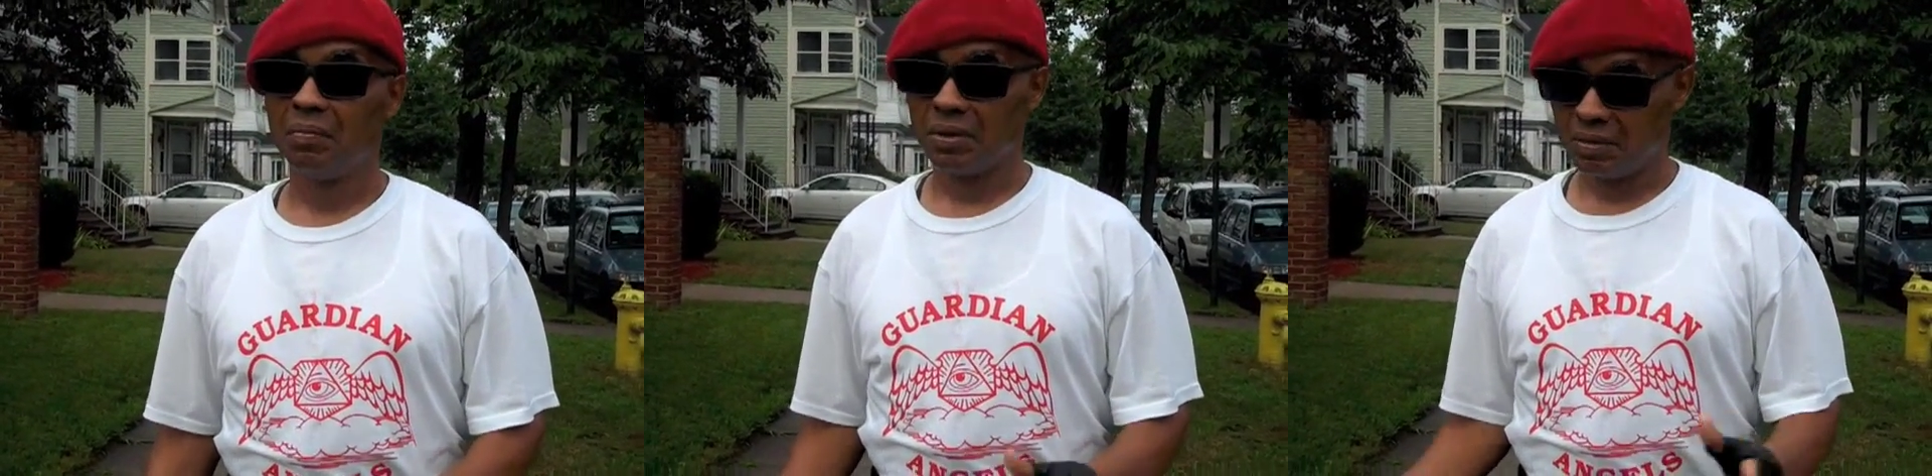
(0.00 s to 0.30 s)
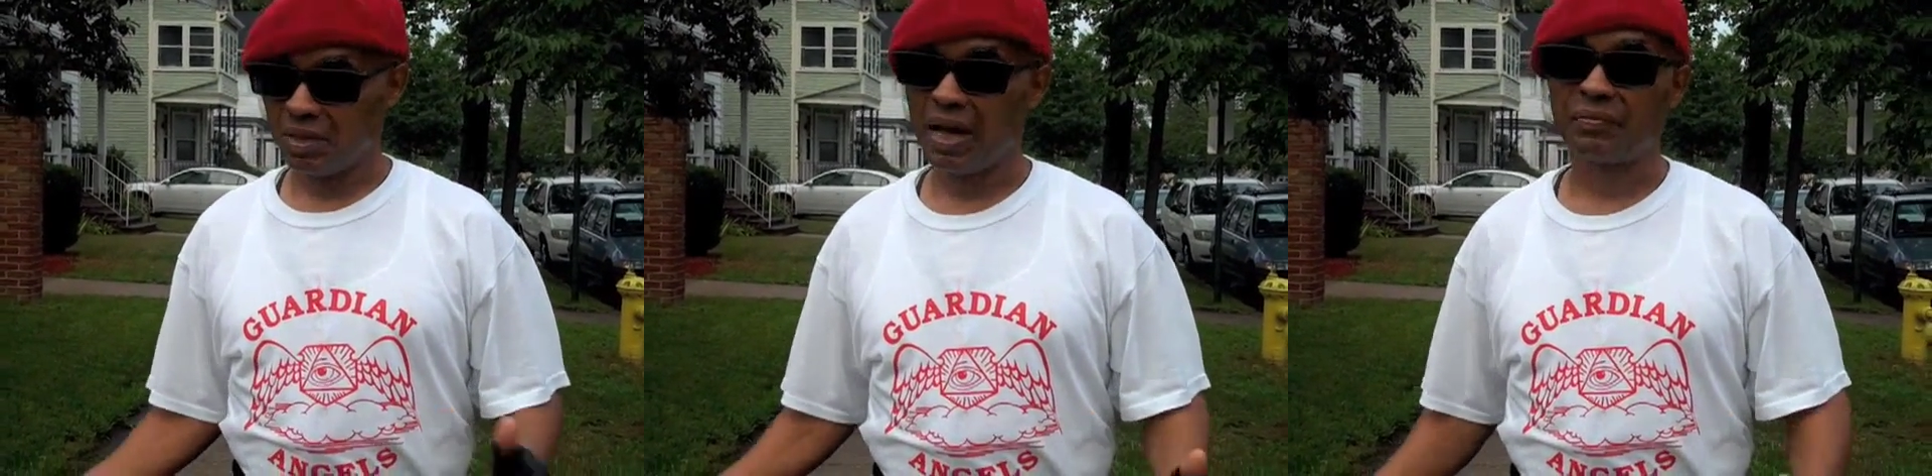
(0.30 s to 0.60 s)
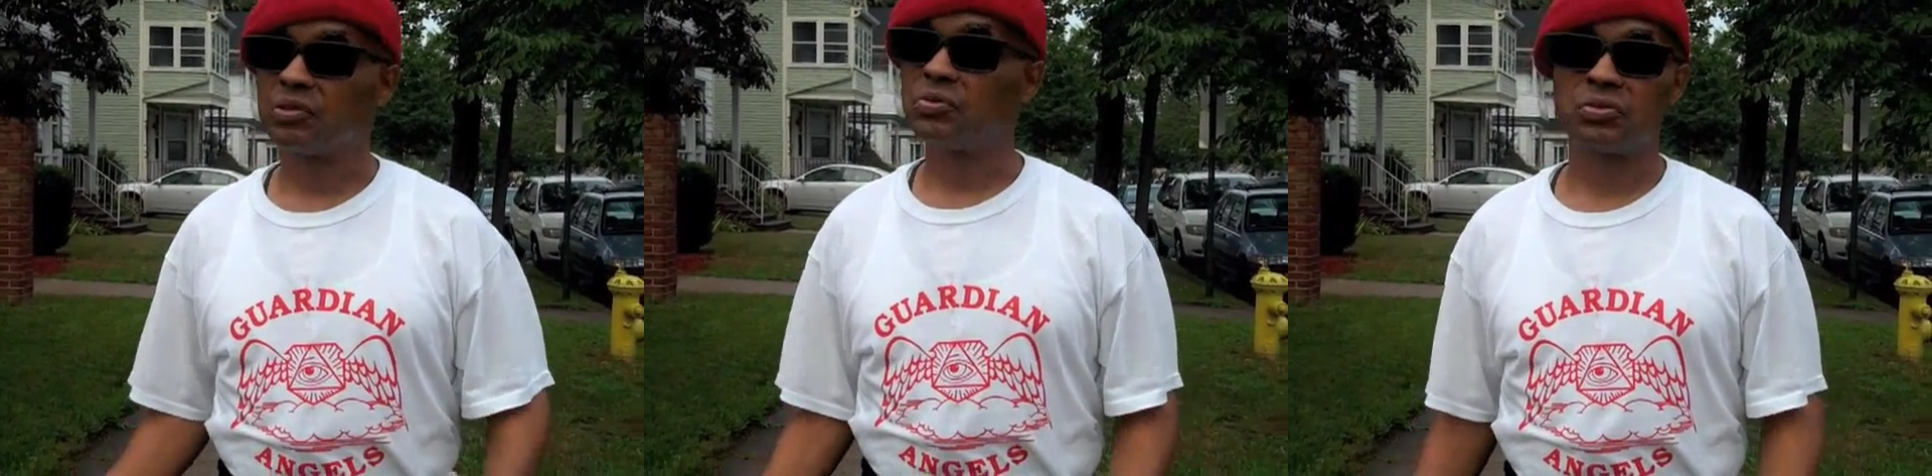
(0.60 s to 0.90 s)
But they have
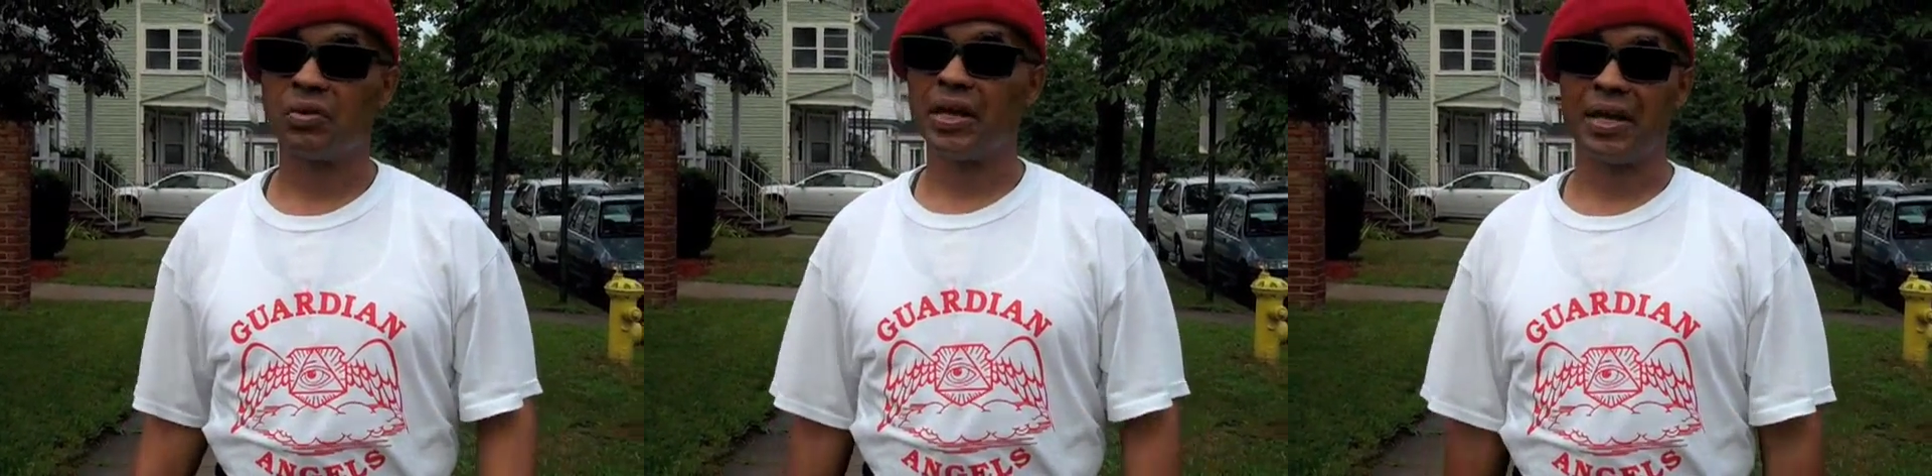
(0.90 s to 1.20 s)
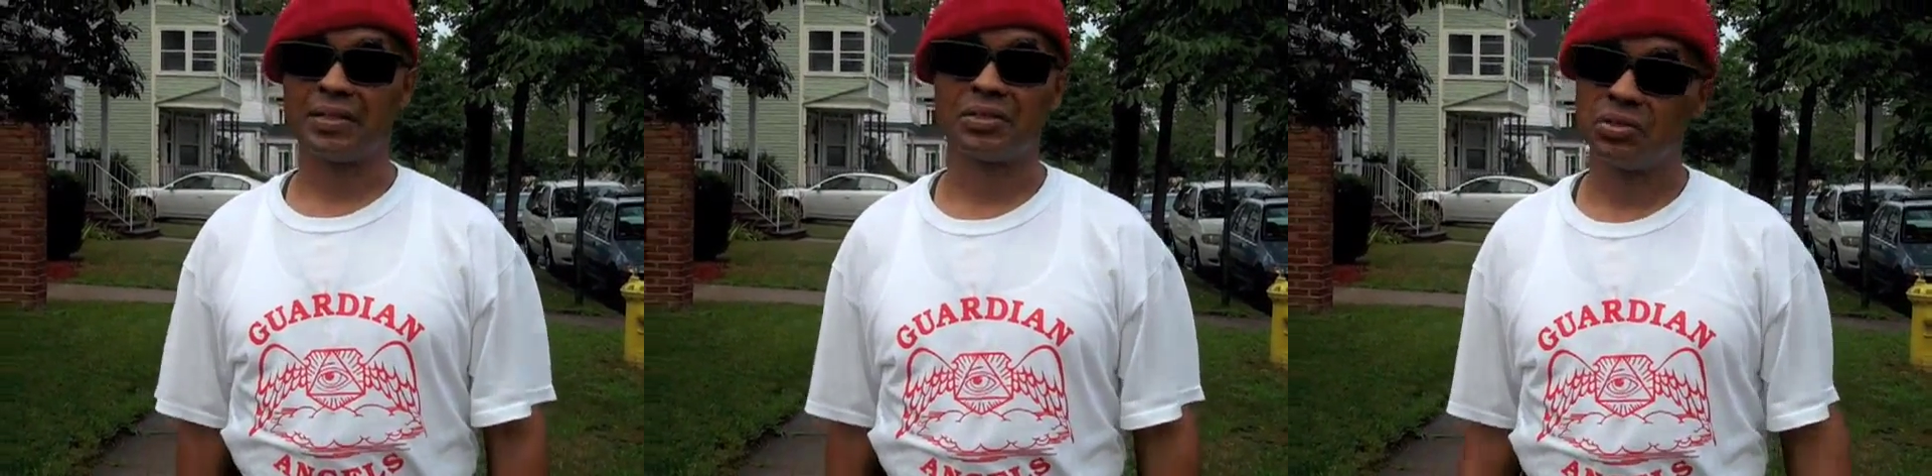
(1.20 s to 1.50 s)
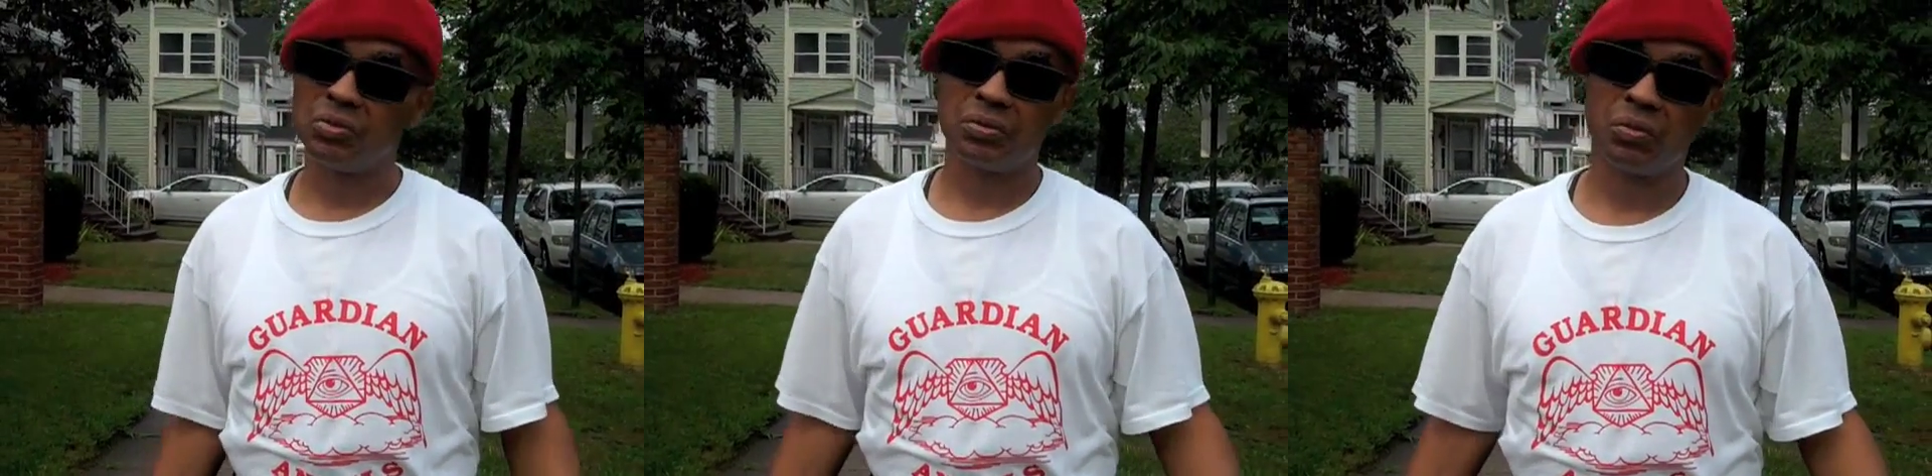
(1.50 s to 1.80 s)
to use their hands
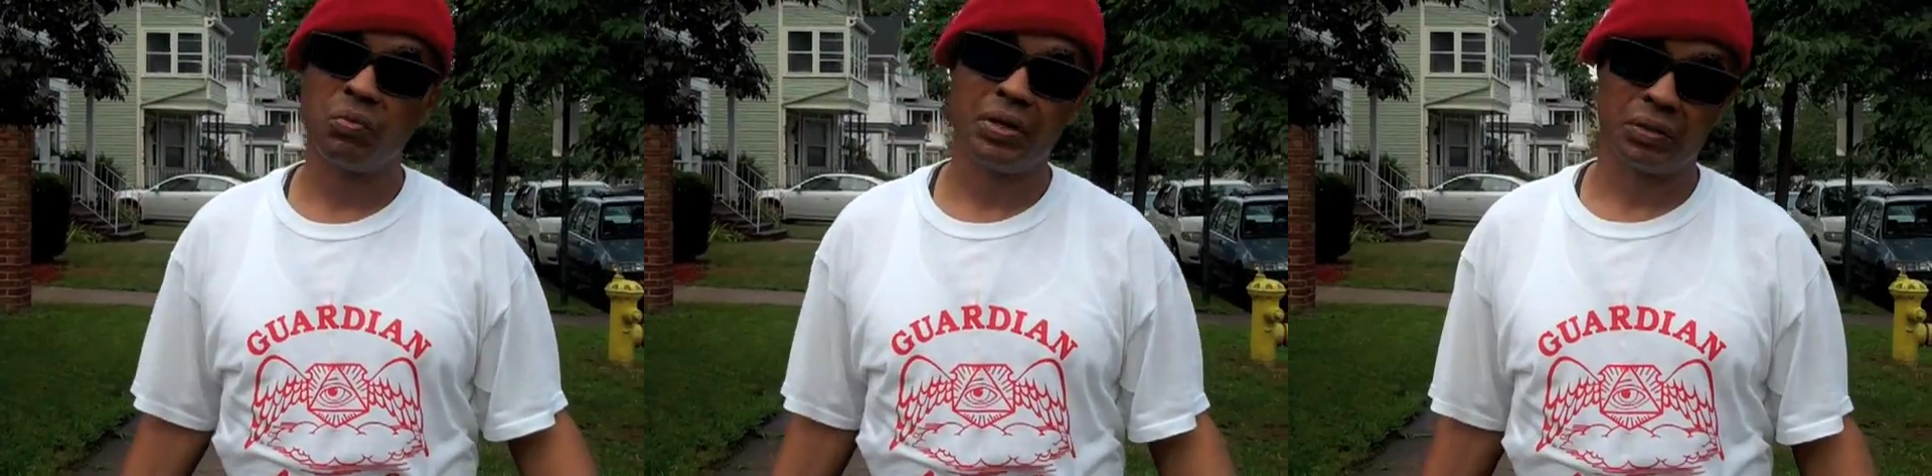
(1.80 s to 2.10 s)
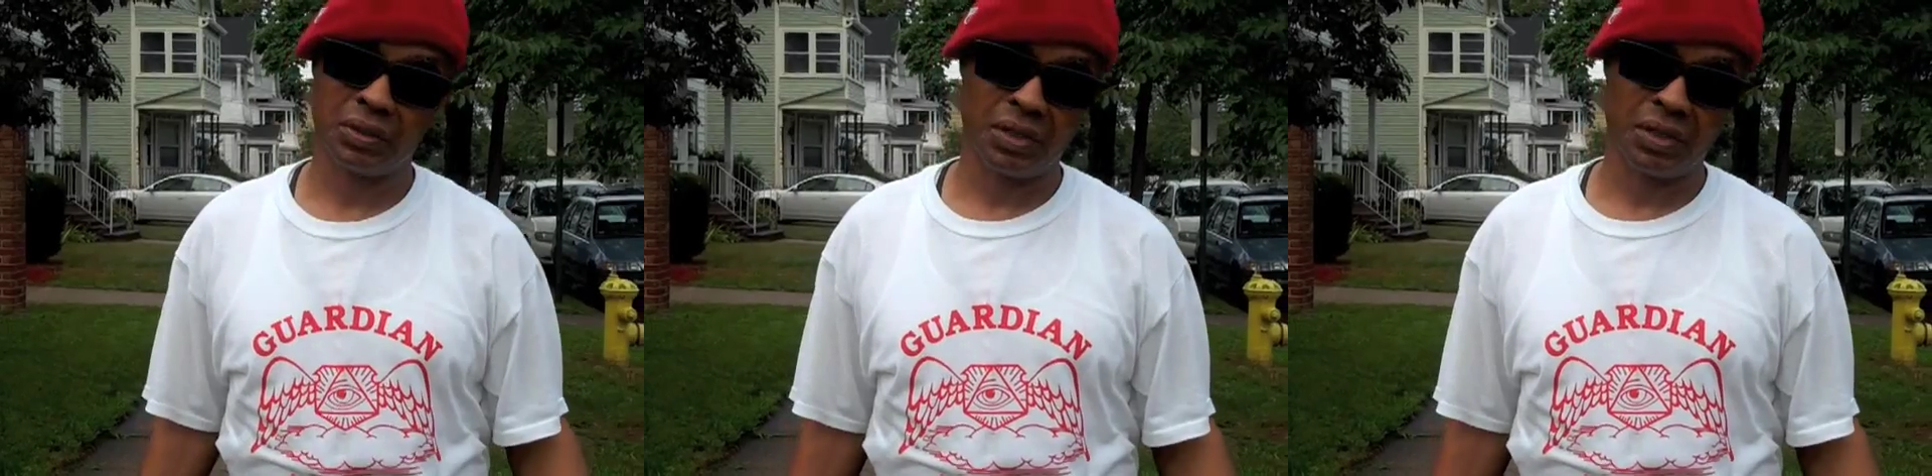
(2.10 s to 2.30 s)
to wield the